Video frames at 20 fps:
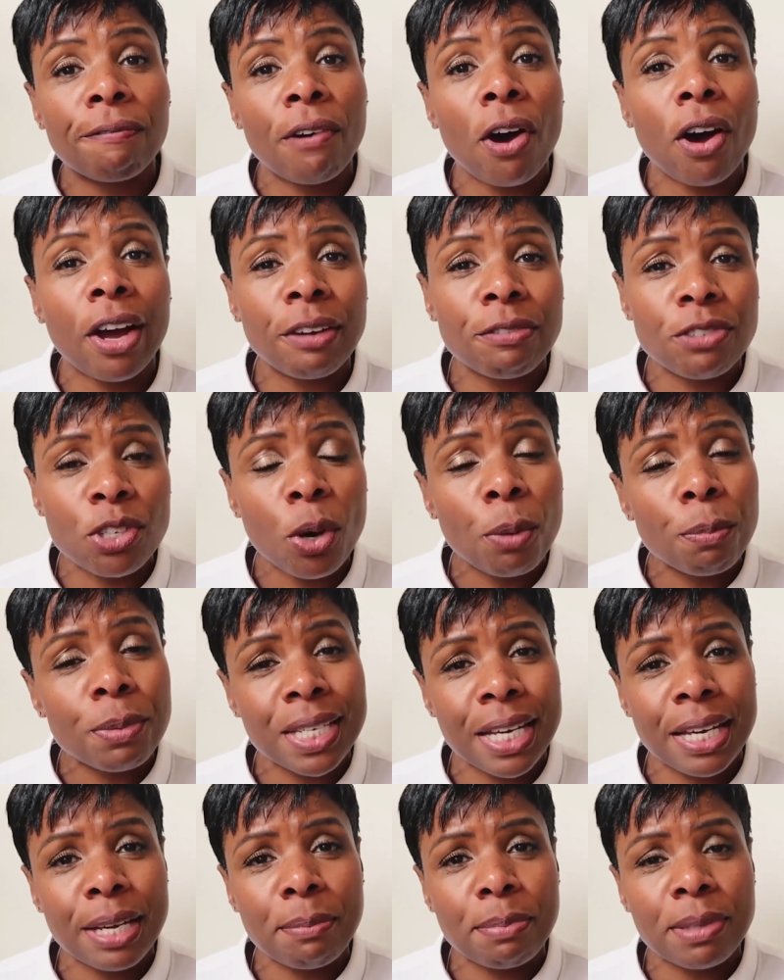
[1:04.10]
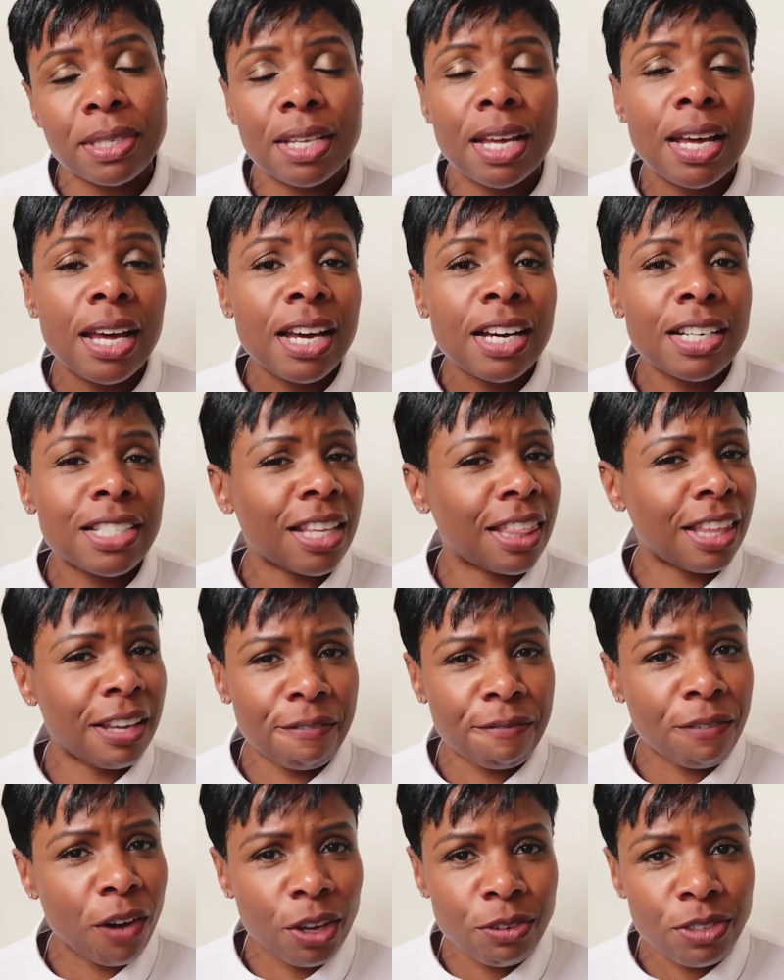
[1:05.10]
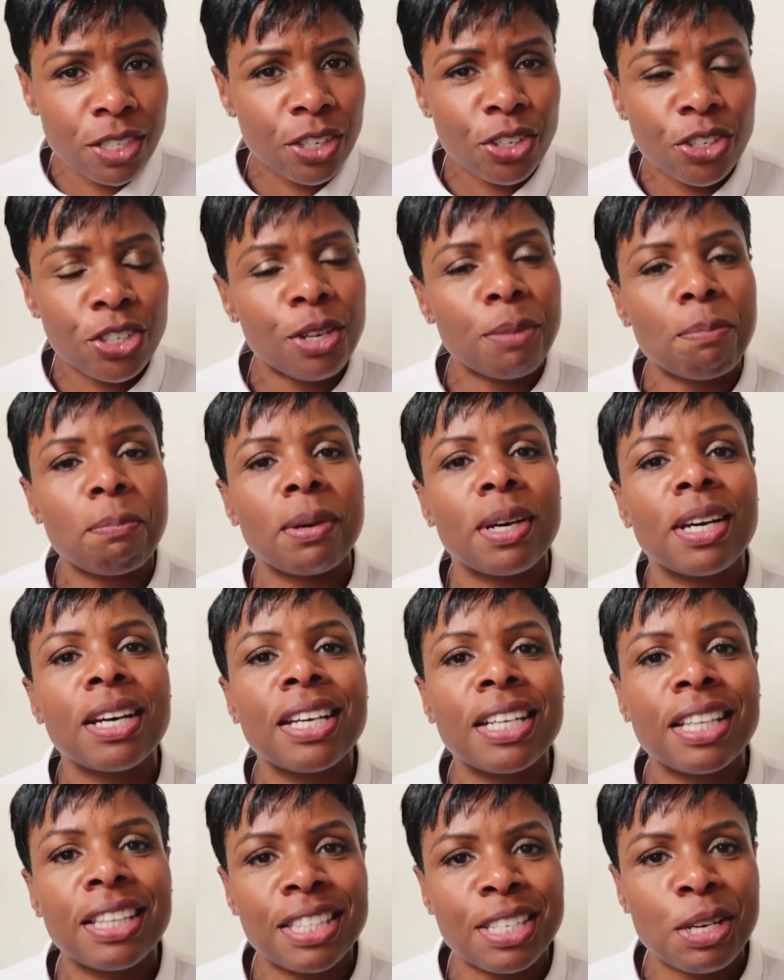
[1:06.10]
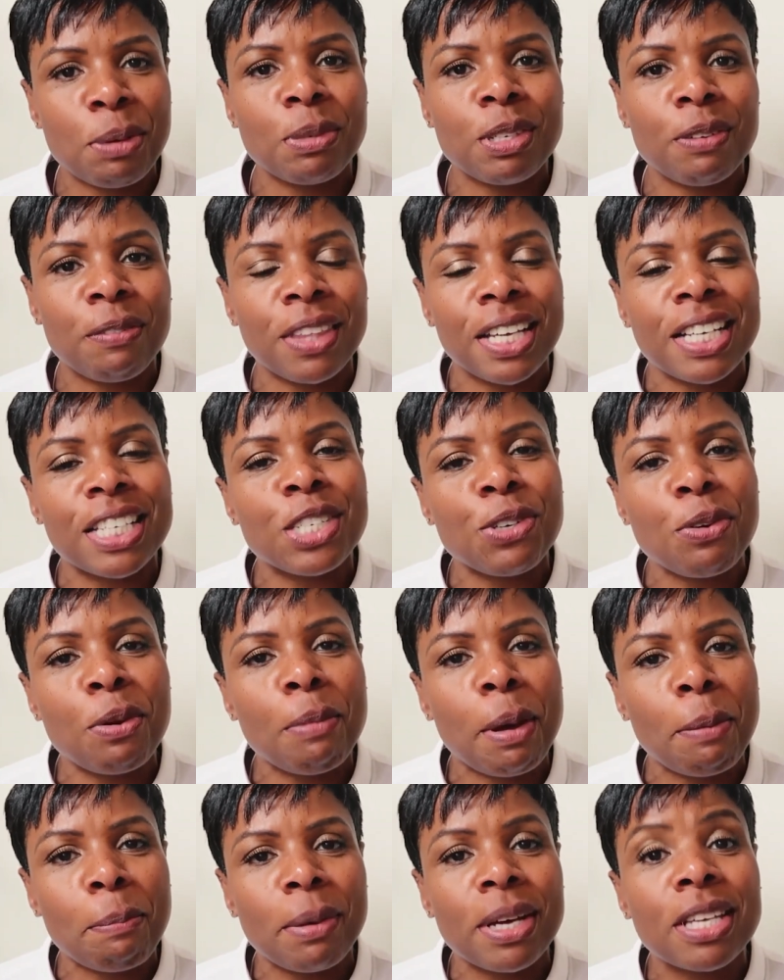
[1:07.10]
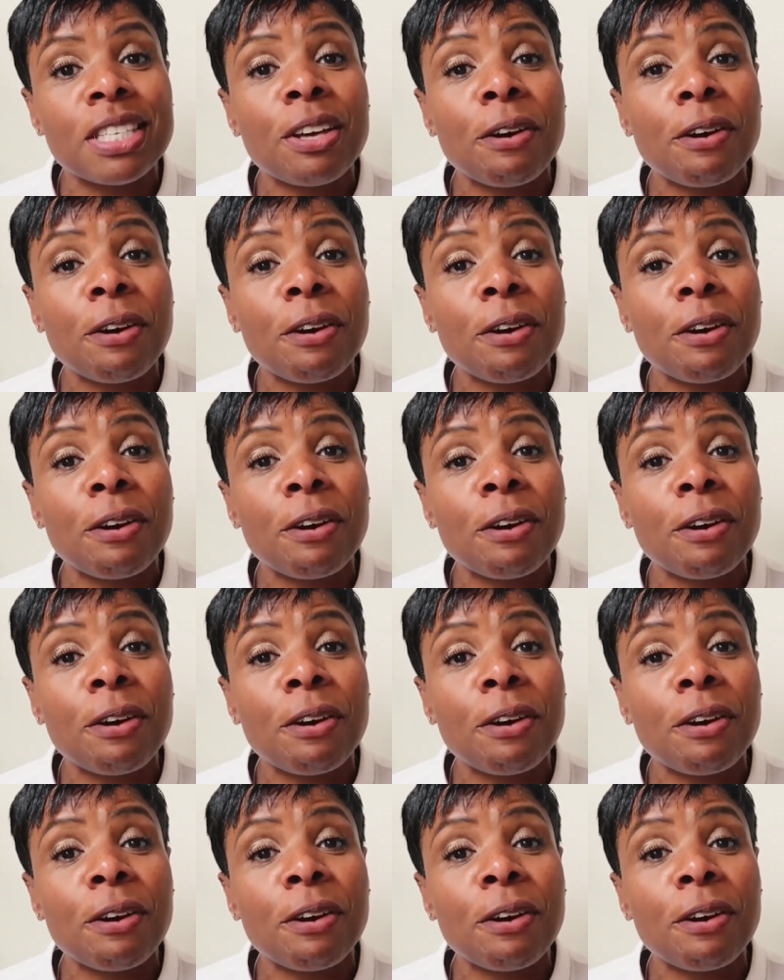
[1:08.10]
5 top tips, because I think 5 is a good number in terms of things to remember.